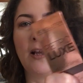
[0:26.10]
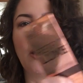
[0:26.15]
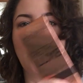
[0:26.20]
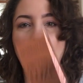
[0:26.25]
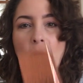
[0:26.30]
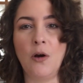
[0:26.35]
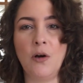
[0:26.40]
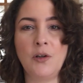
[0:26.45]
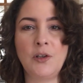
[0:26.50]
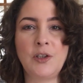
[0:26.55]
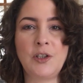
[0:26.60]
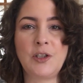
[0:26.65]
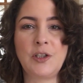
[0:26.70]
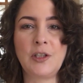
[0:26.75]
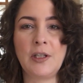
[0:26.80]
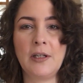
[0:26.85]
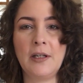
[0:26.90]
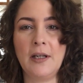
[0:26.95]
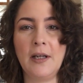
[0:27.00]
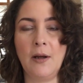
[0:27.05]

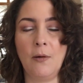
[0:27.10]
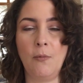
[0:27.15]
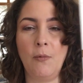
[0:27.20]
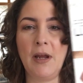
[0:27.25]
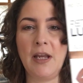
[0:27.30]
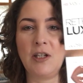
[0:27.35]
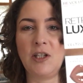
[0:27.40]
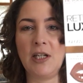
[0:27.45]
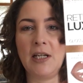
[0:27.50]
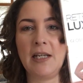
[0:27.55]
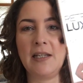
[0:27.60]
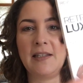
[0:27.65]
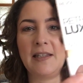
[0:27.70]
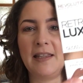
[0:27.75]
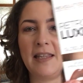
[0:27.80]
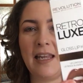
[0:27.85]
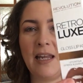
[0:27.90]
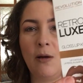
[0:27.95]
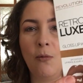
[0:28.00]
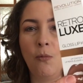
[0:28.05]
gloss, which is
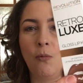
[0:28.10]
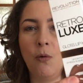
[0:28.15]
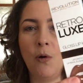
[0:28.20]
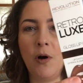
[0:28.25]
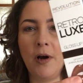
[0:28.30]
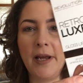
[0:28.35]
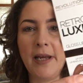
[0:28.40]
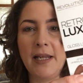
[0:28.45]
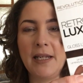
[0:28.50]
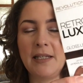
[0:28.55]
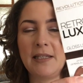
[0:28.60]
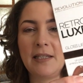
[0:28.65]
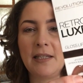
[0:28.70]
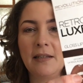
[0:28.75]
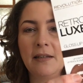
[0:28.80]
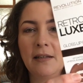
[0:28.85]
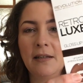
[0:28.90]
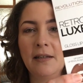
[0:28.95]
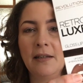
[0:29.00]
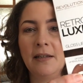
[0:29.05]
the
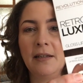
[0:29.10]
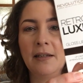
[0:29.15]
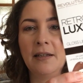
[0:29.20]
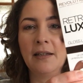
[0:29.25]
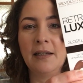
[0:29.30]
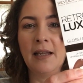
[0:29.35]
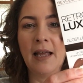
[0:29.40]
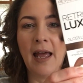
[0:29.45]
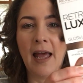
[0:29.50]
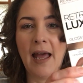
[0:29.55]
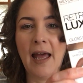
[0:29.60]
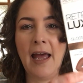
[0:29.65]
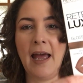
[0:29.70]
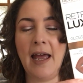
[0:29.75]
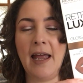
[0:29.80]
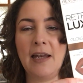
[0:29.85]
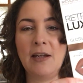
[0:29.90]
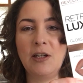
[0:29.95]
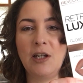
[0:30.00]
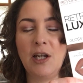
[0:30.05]
white,
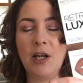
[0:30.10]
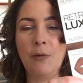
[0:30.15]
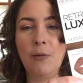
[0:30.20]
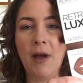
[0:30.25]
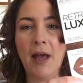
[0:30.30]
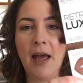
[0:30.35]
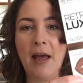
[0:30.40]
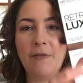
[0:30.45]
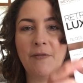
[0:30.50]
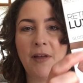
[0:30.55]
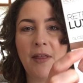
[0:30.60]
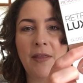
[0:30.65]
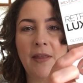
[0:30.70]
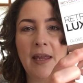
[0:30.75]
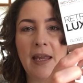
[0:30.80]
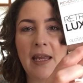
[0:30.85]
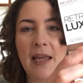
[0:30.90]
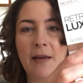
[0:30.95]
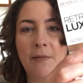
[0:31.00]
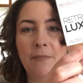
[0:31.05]
and you have
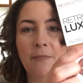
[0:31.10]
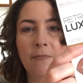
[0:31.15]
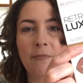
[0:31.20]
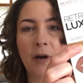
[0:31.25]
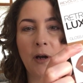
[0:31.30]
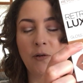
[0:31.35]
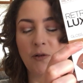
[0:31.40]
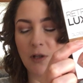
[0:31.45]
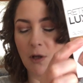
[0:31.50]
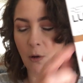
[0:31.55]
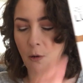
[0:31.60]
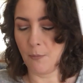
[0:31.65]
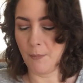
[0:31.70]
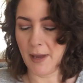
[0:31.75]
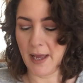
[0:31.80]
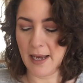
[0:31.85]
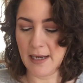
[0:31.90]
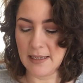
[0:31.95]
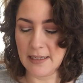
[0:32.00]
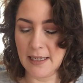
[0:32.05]
the rose gold
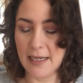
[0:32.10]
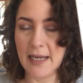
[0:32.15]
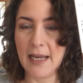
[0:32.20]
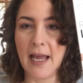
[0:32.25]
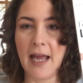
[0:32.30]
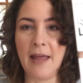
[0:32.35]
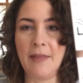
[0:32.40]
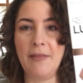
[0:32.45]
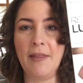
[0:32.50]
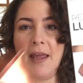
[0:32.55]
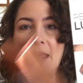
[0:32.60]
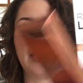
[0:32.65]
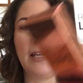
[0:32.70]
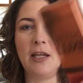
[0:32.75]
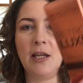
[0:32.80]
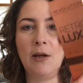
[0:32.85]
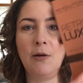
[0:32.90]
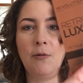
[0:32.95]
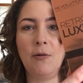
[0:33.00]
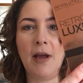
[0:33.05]
banding, and then
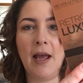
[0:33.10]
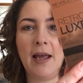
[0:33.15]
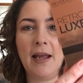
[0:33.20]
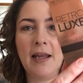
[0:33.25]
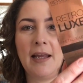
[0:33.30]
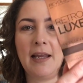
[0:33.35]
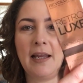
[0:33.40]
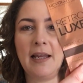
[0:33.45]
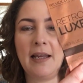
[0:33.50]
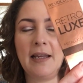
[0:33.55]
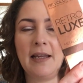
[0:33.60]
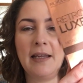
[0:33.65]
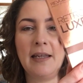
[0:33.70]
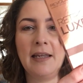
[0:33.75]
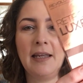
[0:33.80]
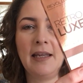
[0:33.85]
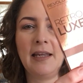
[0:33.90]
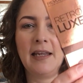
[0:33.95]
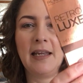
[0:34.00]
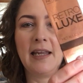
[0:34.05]
you
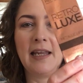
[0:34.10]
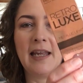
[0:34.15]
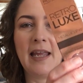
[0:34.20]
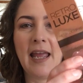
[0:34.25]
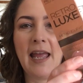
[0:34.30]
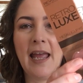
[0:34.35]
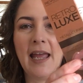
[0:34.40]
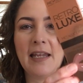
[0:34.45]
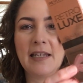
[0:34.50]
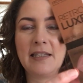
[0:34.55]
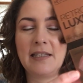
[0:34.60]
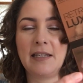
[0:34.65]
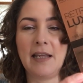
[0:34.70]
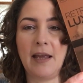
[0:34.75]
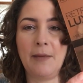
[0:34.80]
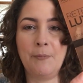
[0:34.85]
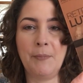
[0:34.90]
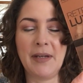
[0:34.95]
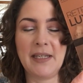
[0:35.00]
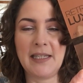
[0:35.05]
can get
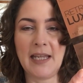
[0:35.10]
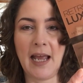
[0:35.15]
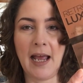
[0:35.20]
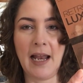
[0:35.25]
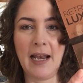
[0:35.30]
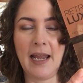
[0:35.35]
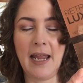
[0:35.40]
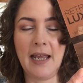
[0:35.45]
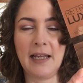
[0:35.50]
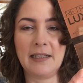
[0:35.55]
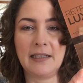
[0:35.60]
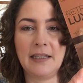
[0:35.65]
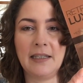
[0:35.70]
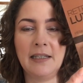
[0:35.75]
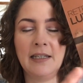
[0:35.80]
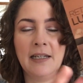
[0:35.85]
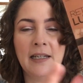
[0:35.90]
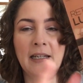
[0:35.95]
metallic,